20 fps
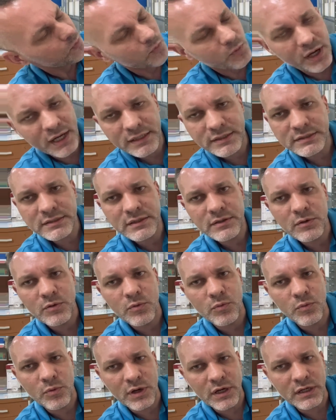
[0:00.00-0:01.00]
what
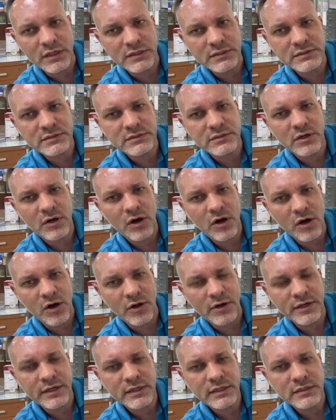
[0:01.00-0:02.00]
was
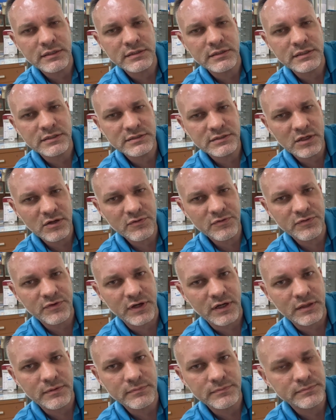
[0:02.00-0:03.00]
on the
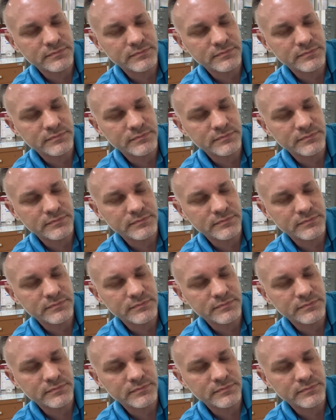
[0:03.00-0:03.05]
sofa?